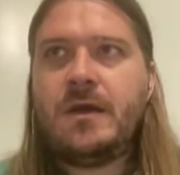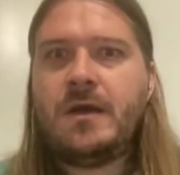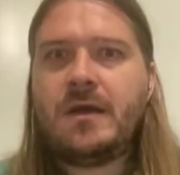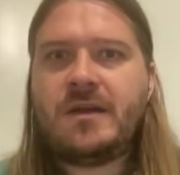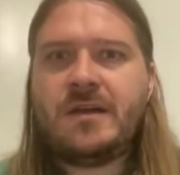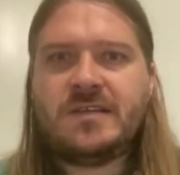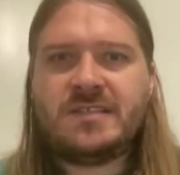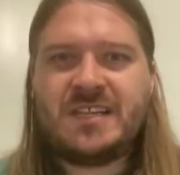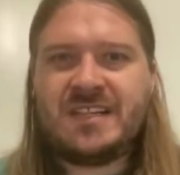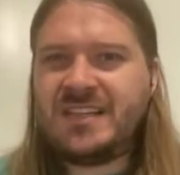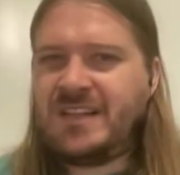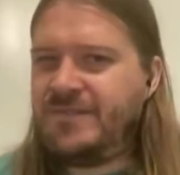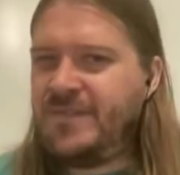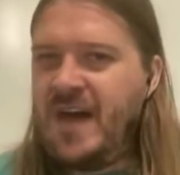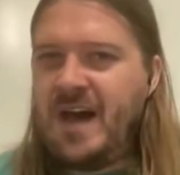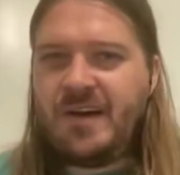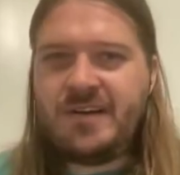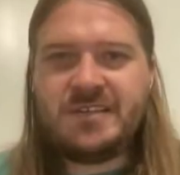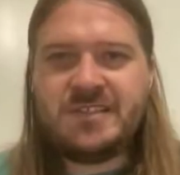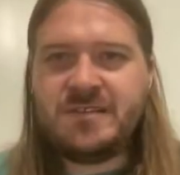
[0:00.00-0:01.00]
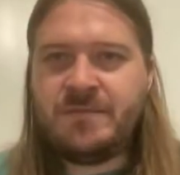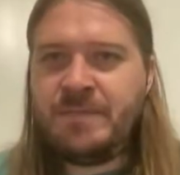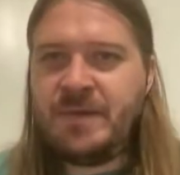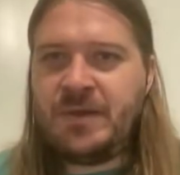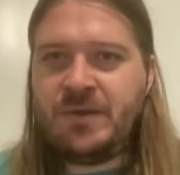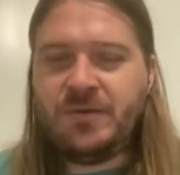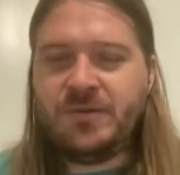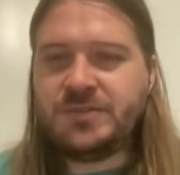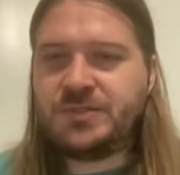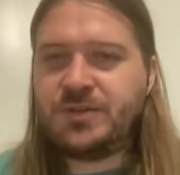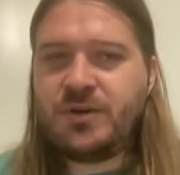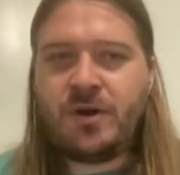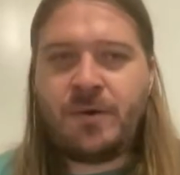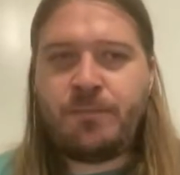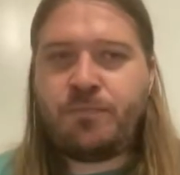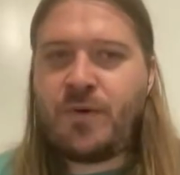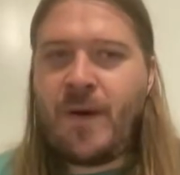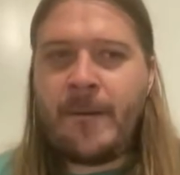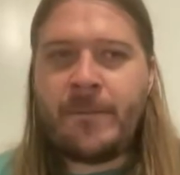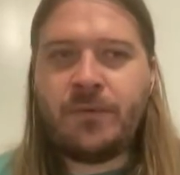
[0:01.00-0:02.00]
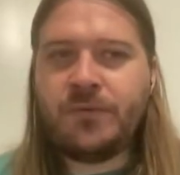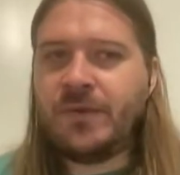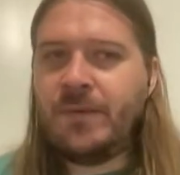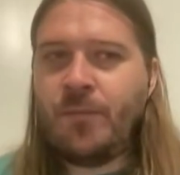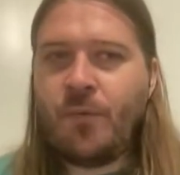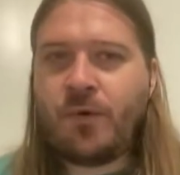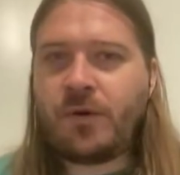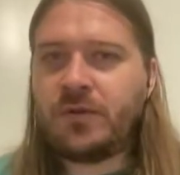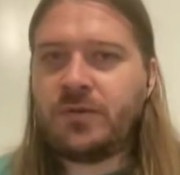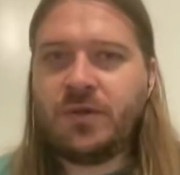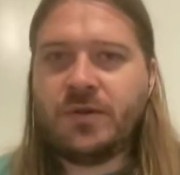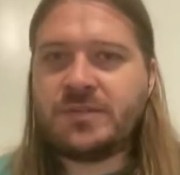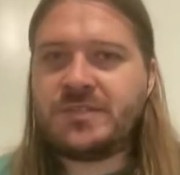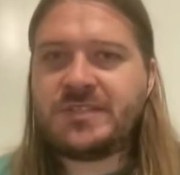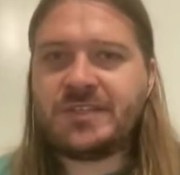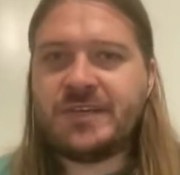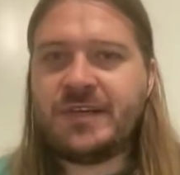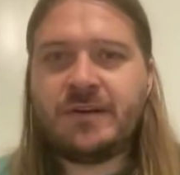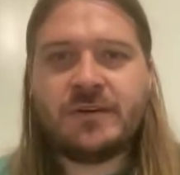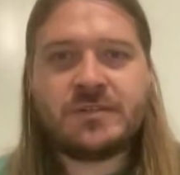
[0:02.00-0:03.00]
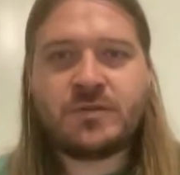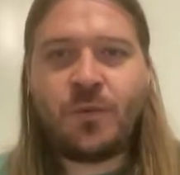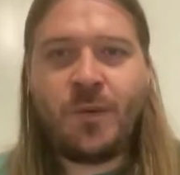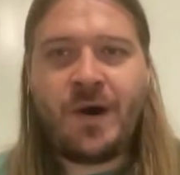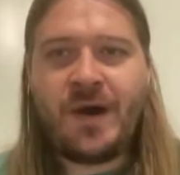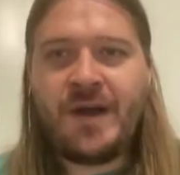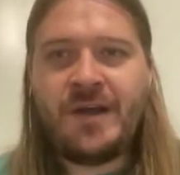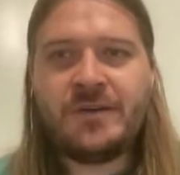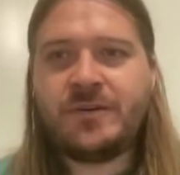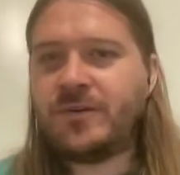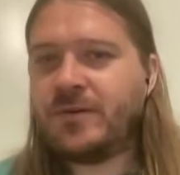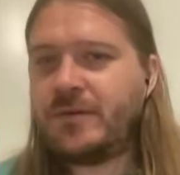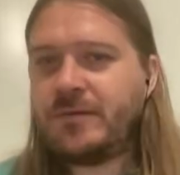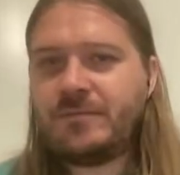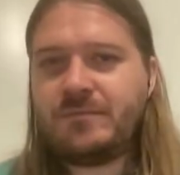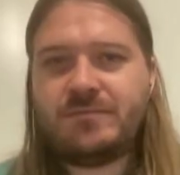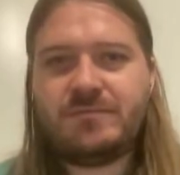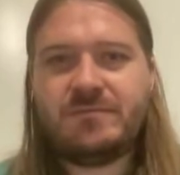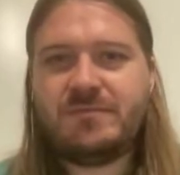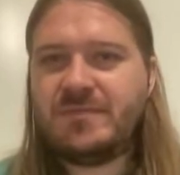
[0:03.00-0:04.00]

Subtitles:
Because I think the Falcons and Bengals are probably more closely intertwined or